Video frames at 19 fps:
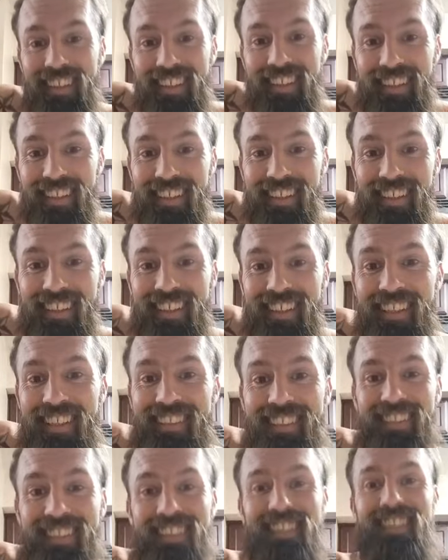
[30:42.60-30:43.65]
uh,
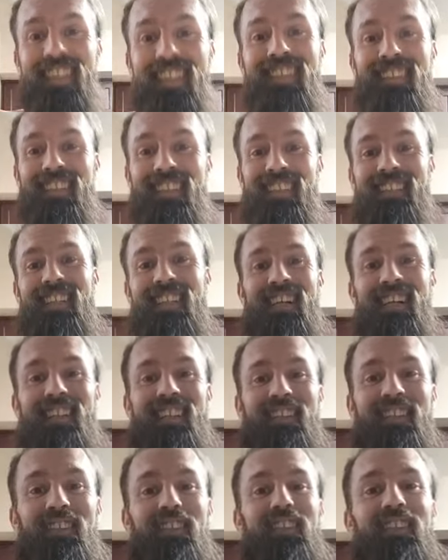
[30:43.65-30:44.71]
listen to Jesus. Yeah,
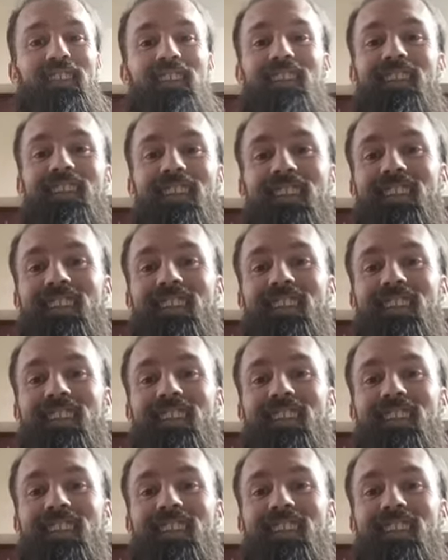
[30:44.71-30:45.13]
listen.